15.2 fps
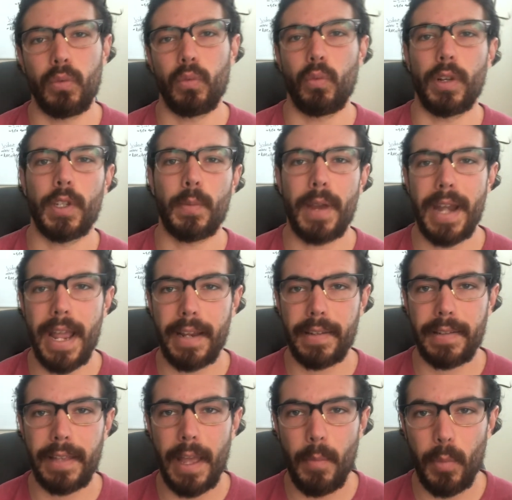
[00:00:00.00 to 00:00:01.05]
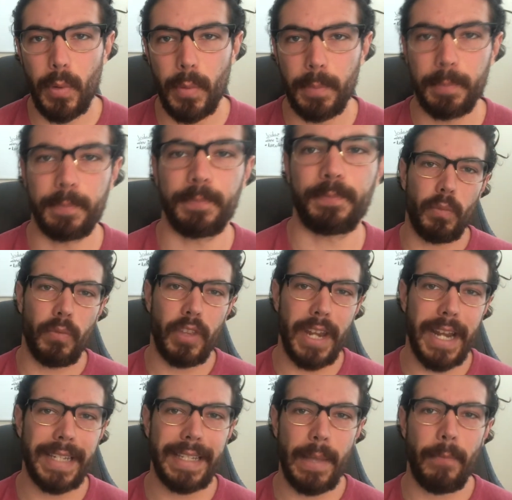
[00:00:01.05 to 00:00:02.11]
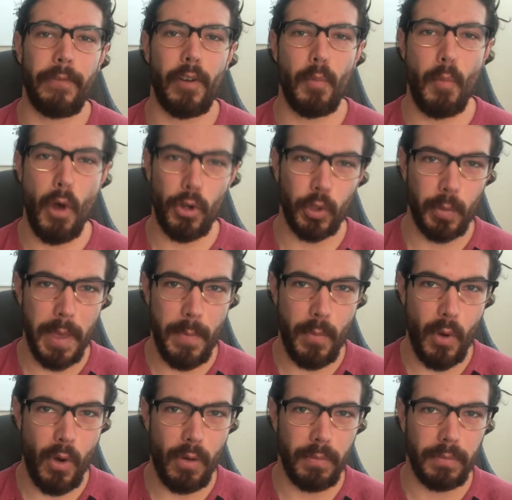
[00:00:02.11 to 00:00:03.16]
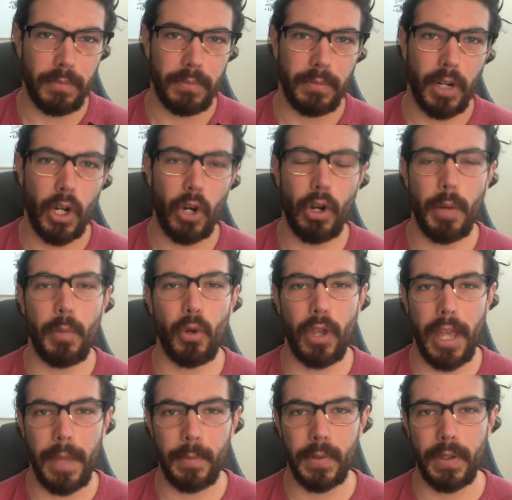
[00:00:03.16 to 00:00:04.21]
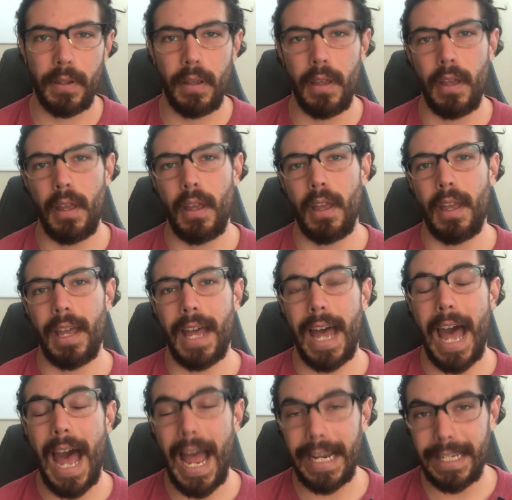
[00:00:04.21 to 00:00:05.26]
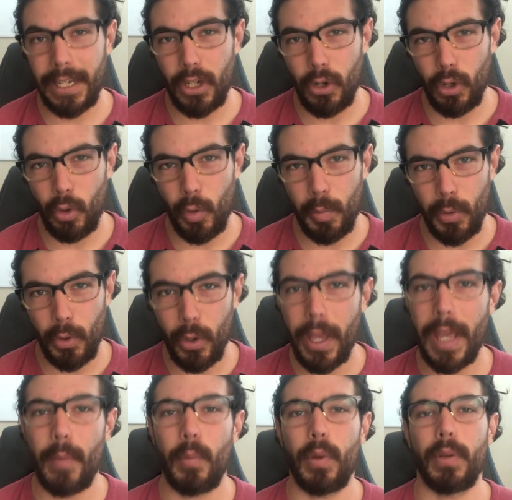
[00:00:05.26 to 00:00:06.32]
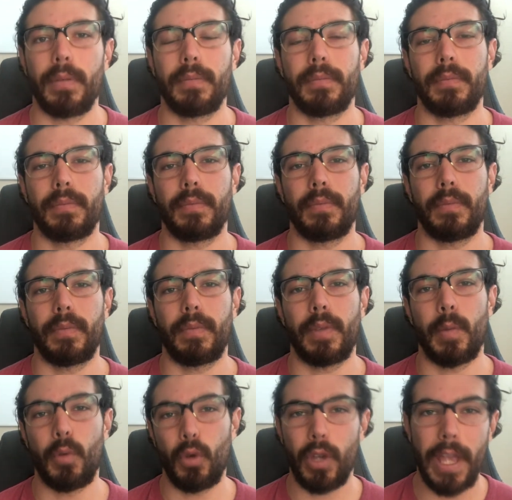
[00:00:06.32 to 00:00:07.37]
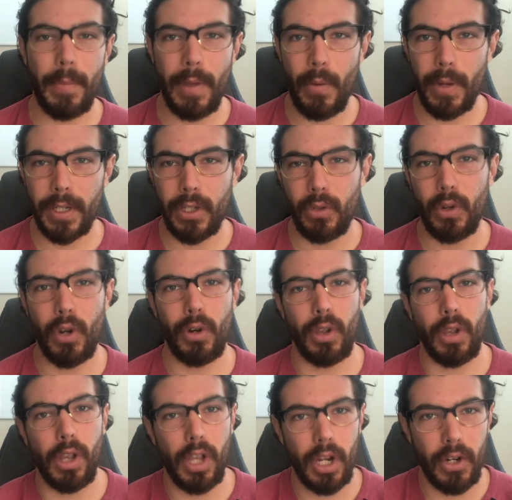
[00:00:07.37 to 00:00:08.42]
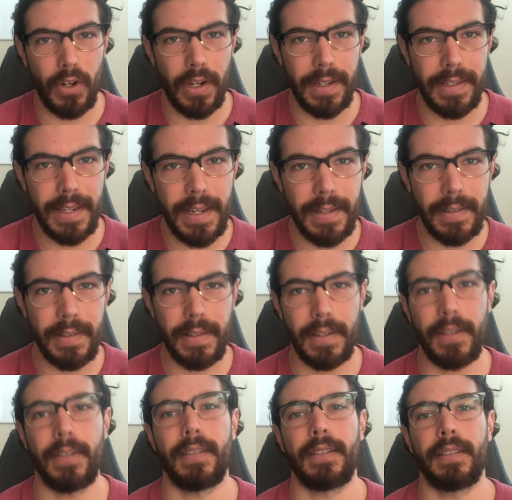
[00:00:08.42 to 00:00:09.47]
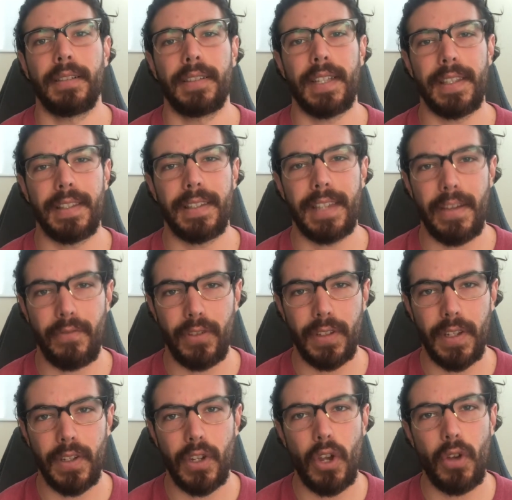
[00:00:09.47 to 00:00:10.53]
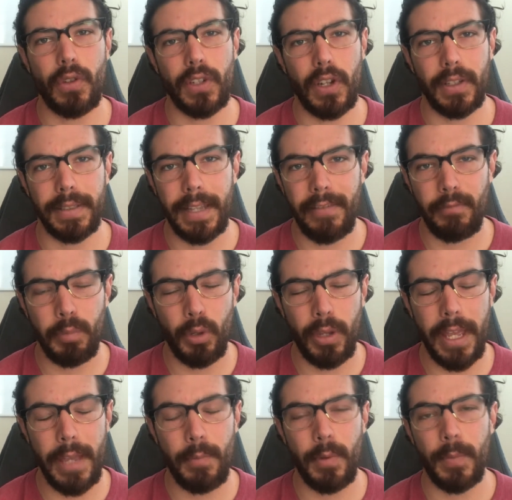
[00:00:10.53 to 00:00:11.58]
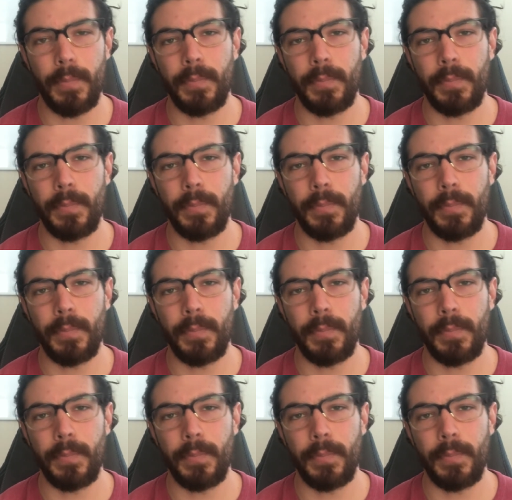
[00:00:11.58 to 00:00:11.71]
What's my next step? The next step for most people are going to boot camps. I did go to a boot camp. The boot camp I went to no longer exists. It's in San Francisco. It's called Dev Boot Camp.